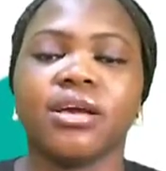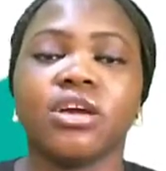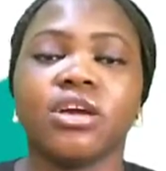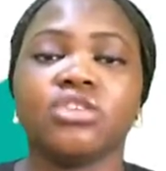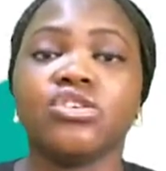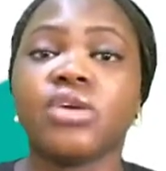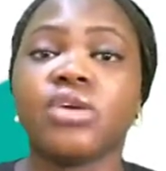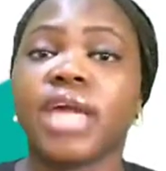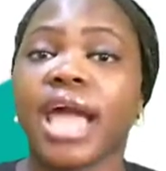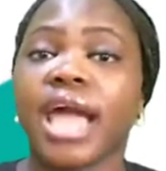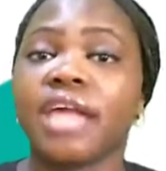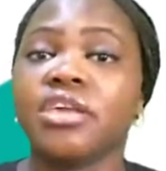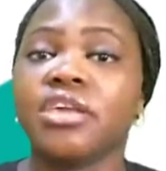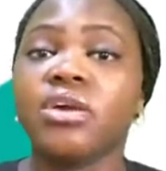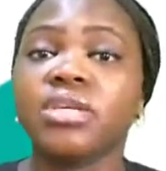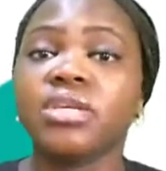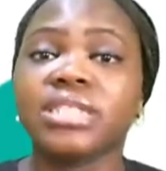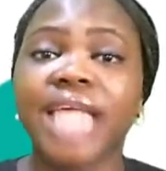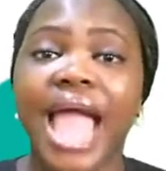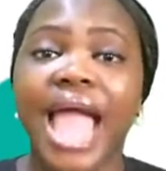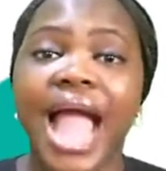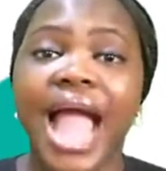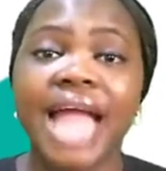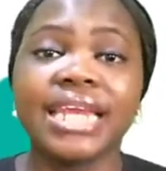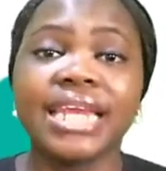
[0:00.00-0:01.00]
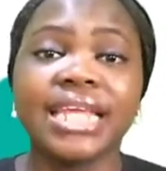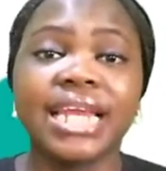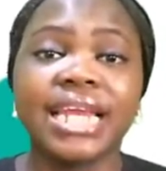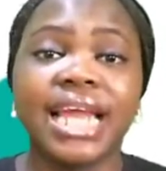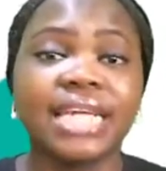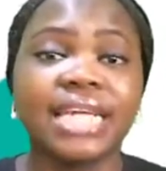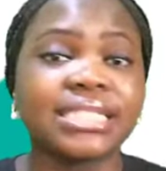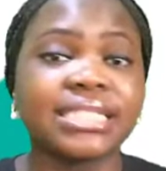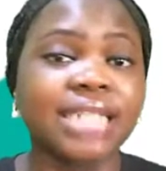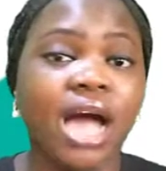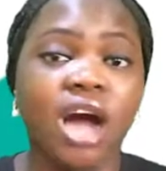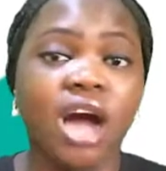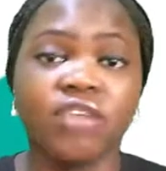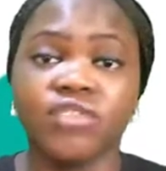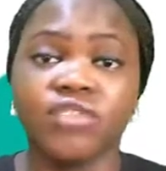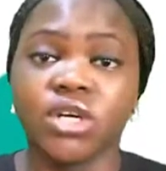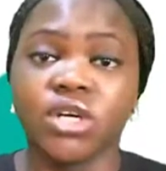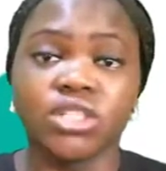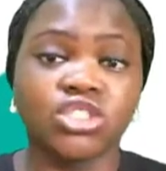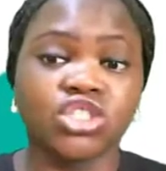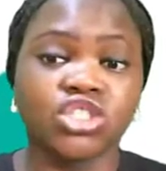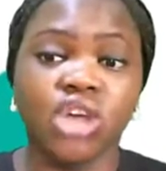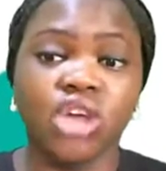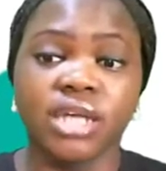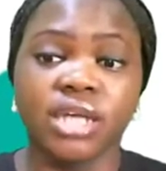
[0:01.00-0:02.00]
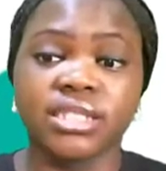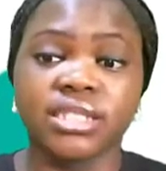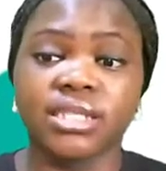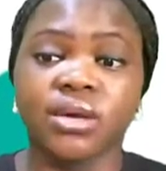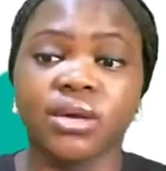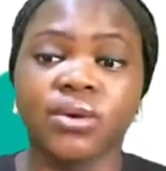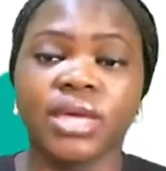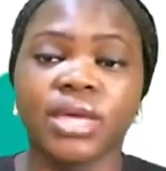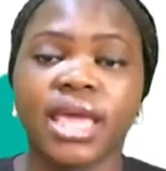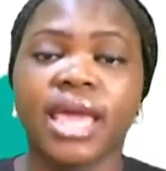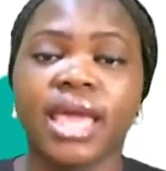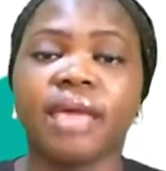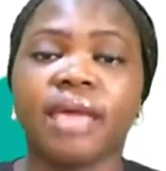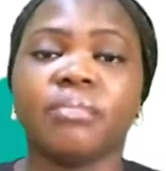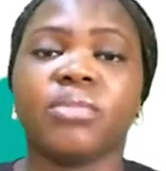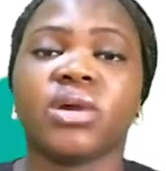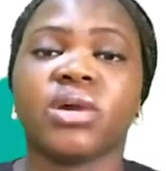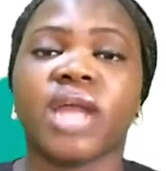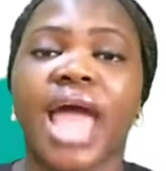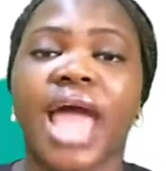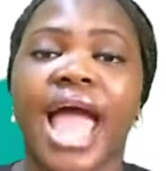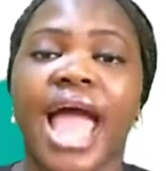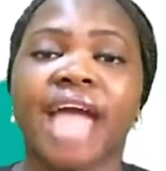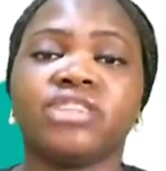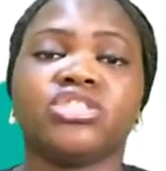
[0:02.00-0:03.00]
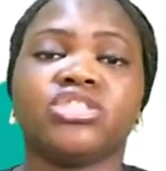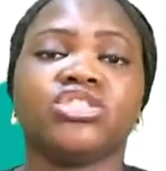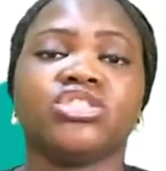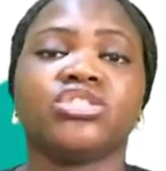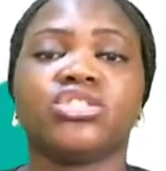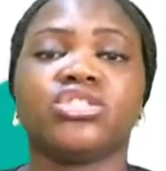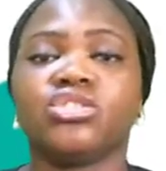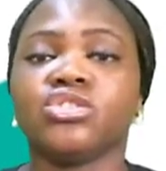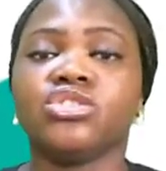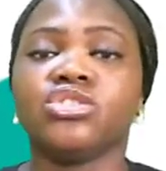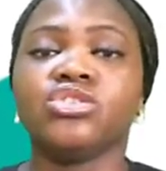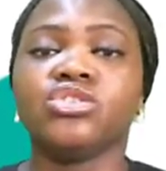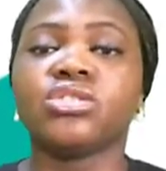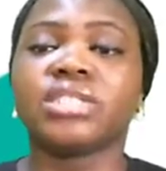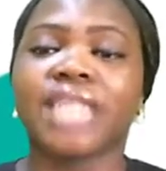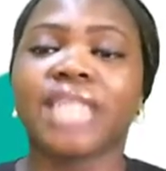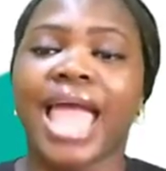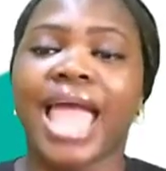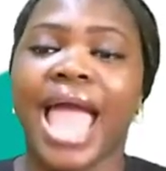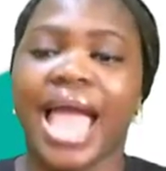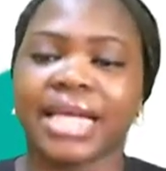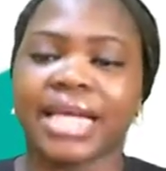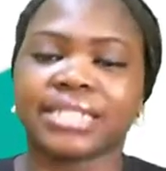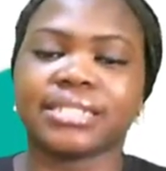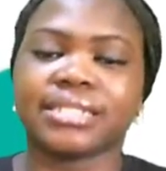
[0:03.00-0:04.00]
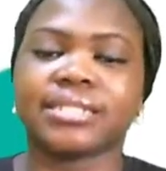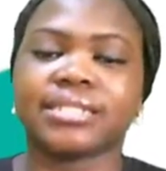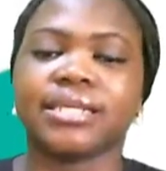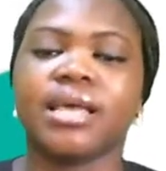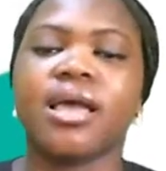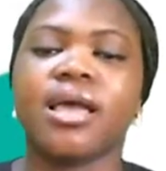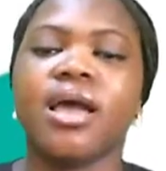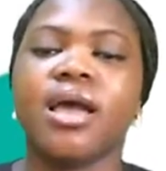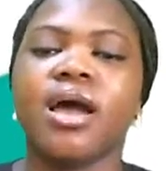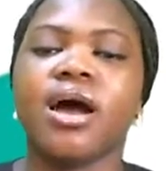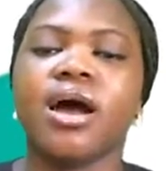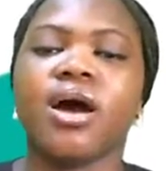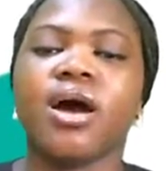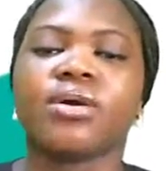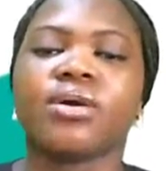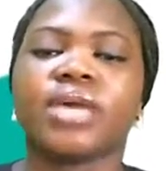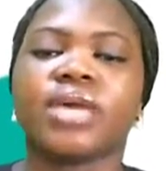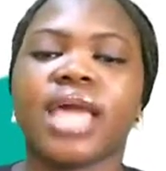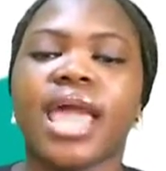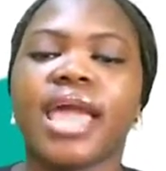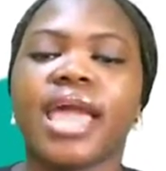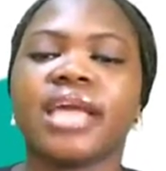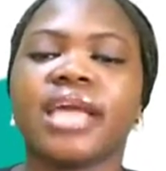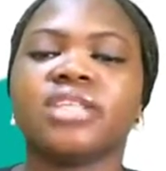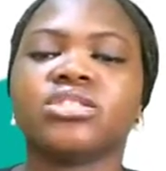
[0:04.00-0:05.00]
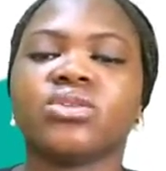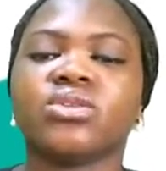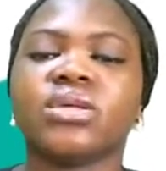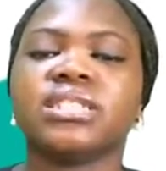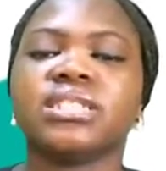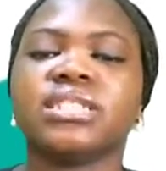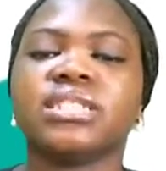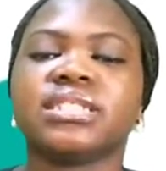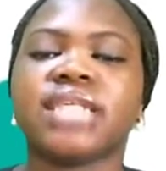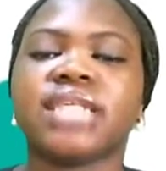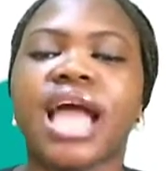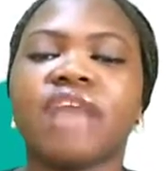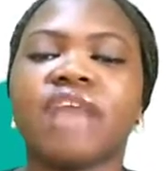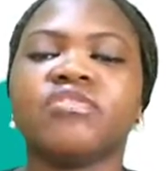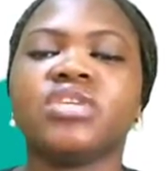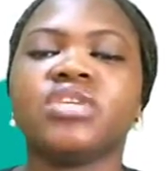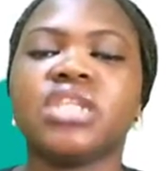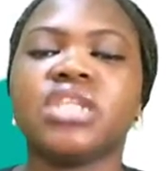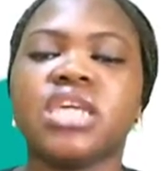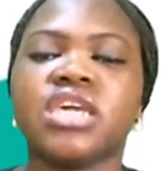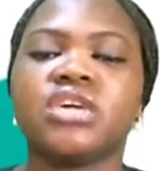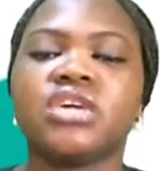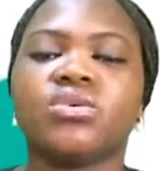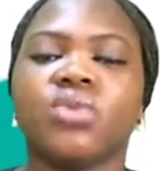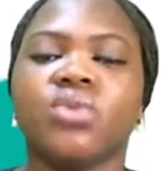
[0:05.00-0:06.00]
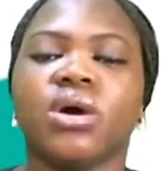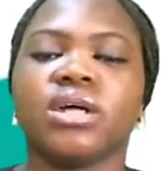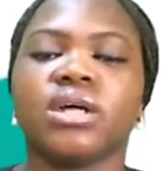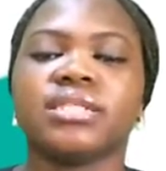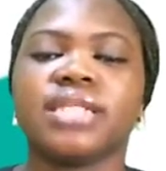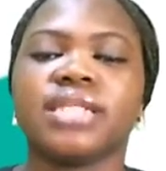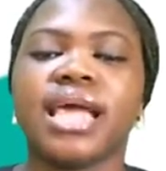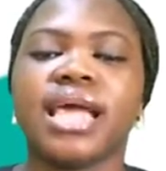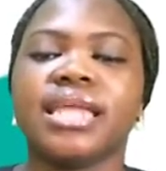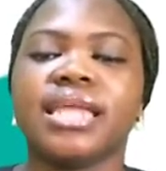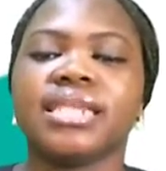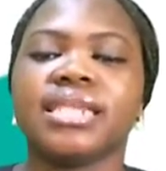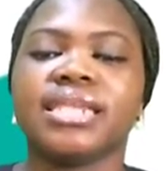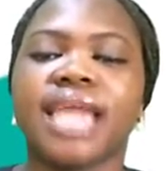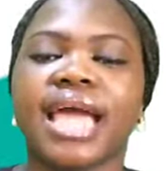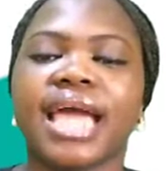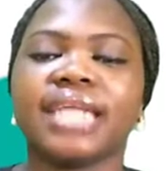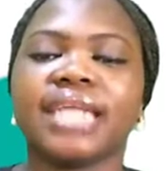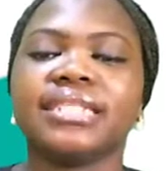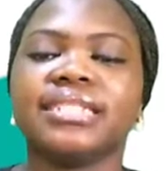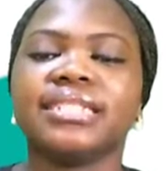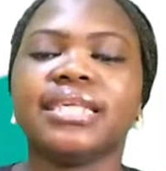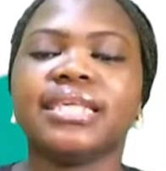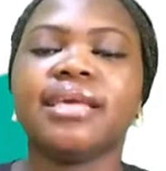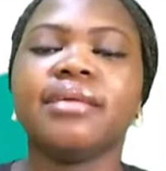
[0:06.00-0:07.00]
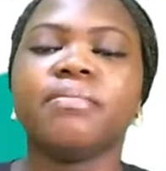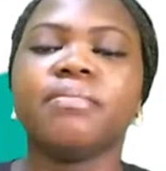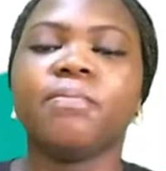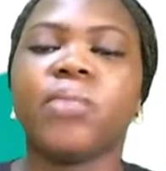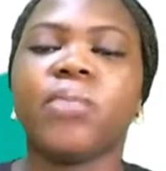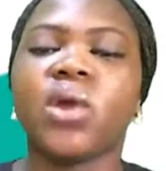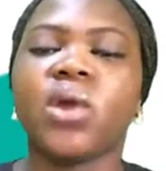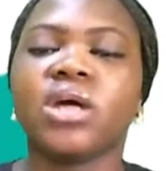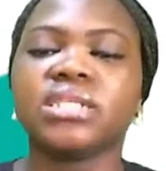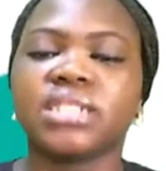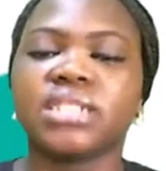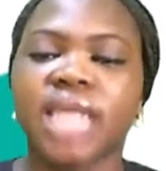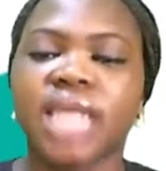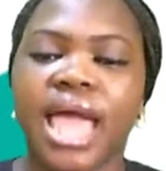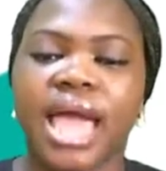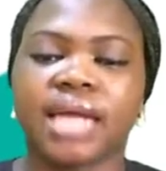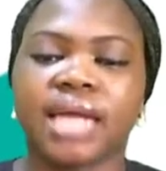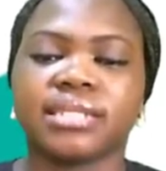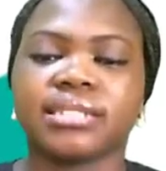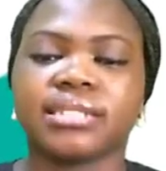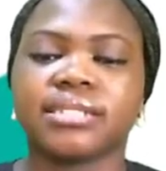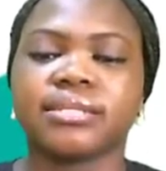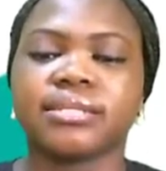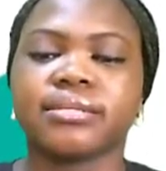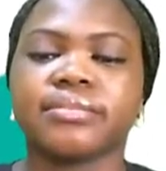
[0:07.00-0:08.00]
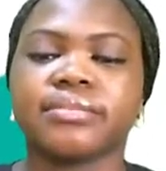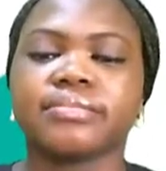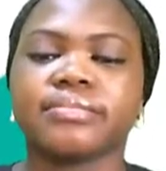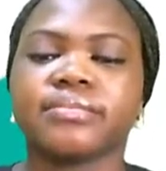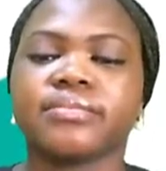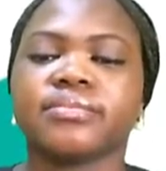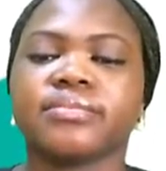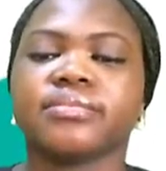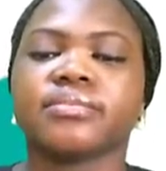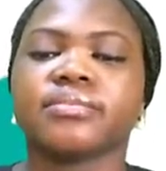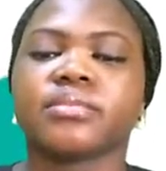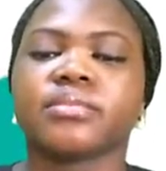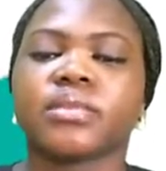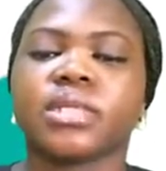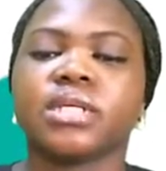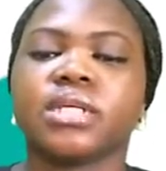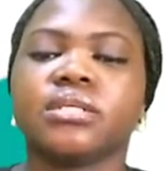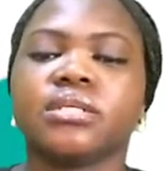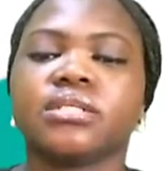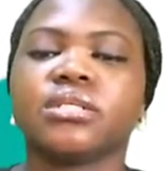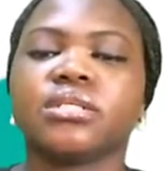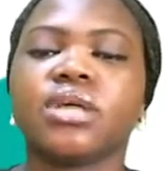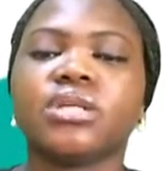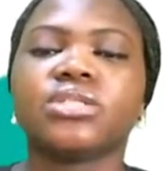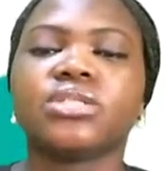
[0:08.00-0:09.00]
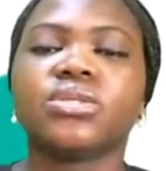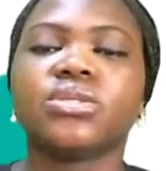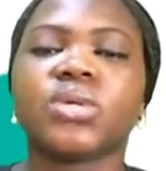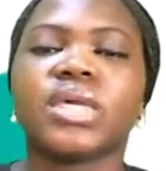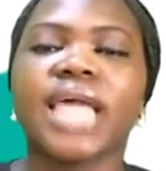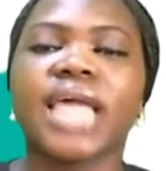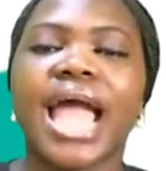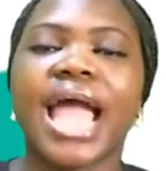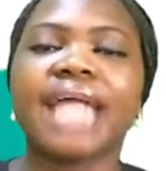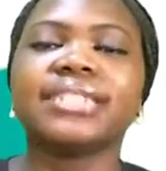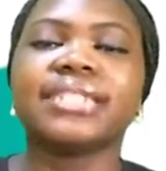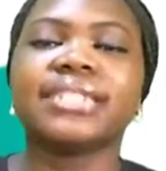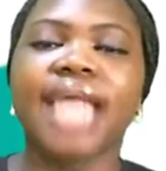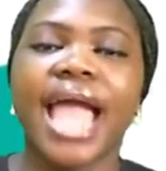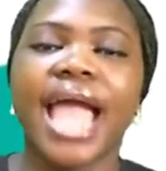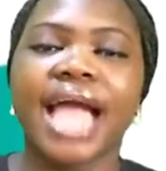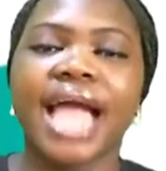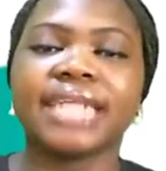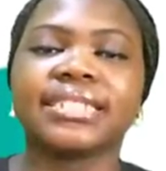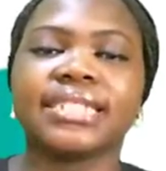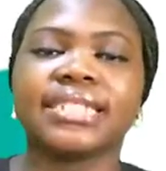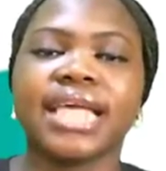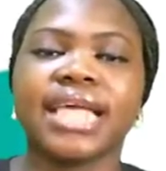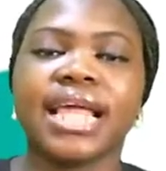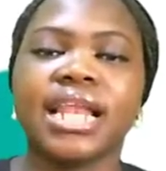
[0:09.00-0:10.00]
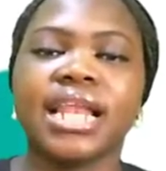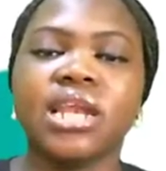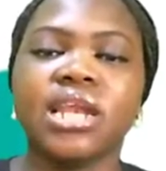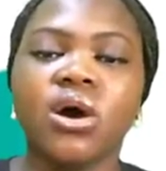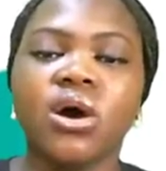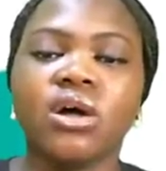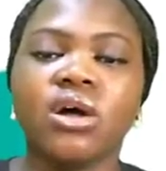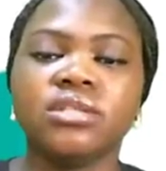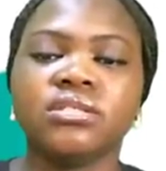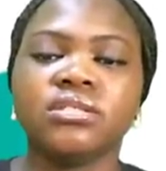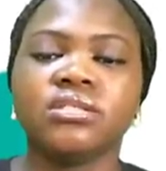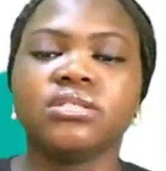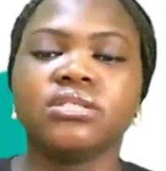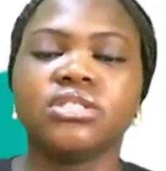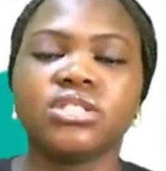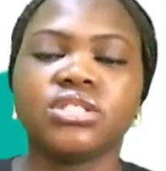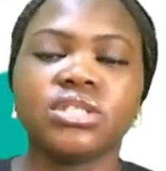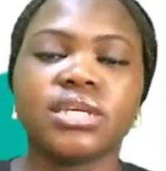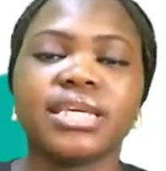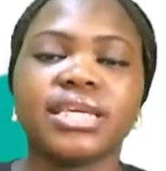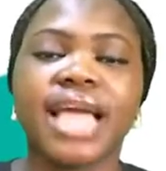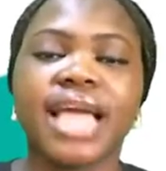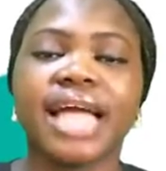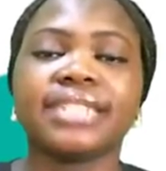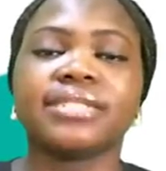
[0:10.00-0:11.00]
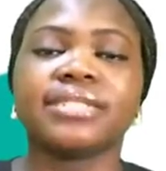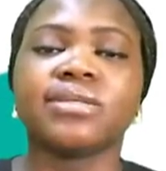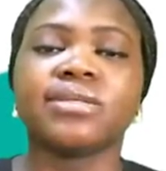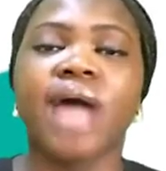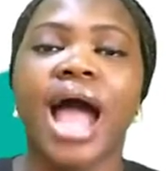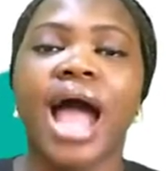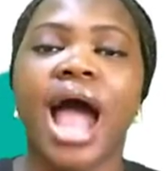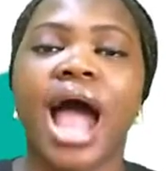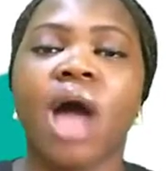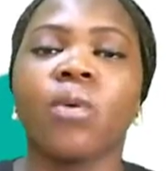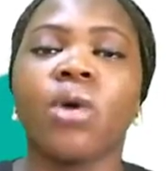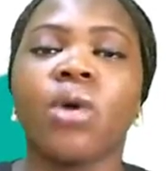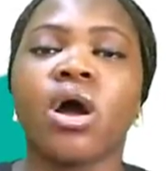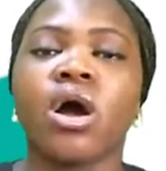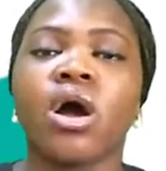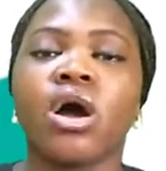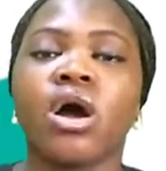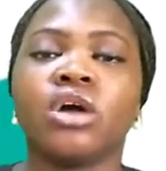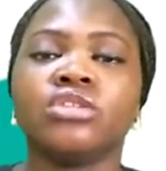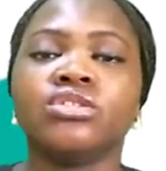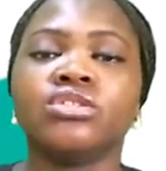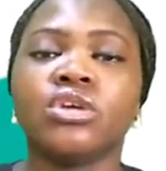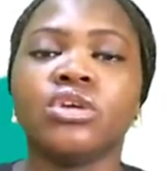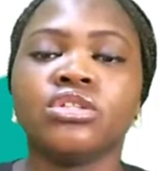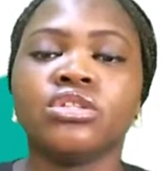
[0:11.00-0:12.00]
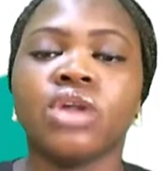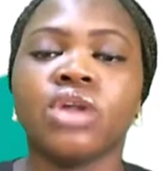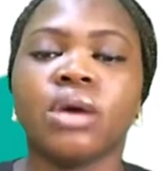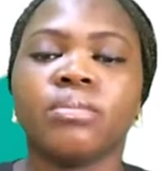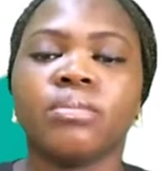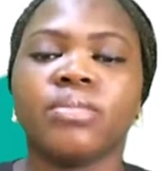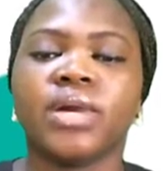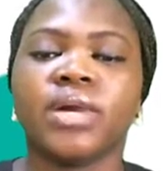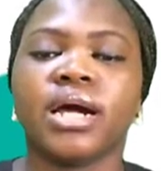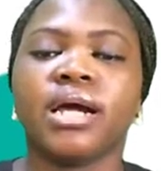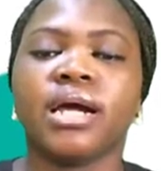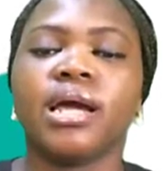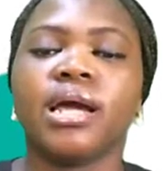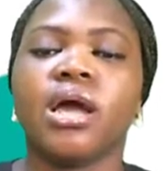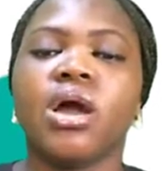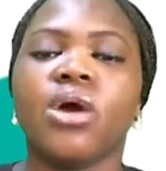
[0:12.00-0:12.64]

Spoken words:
You can use any letter of your choice, okay? But I choose to use X. Okay, 27 equals 19 plus X. So to get X alone, to get our unknown number,